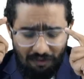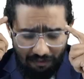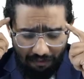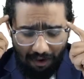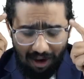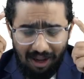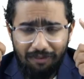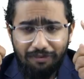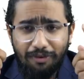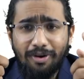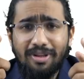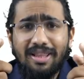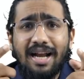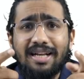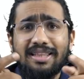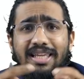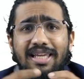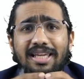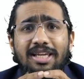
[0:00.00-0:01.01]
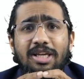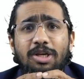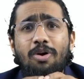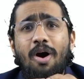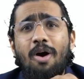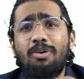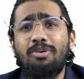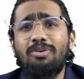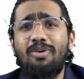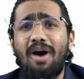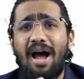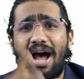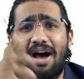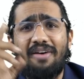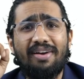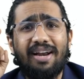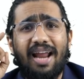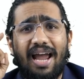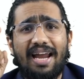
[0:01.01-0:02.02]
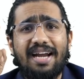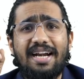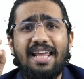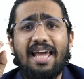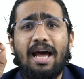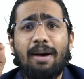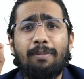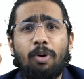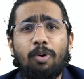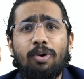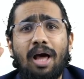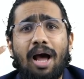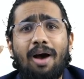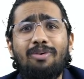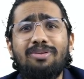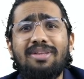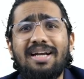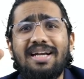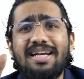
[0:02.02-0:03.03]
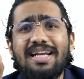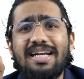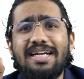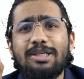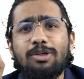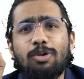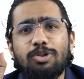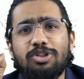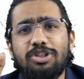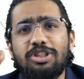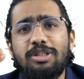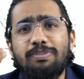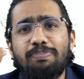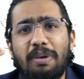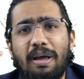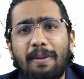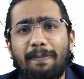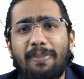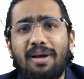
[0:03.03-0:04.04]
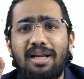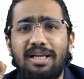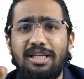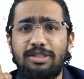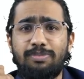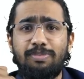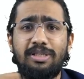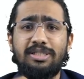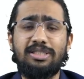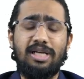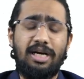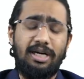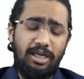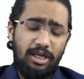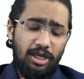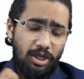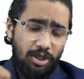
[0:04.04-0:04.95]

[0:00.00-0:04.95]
For that thing, you have to have an idea about how the NEET question paper has been set.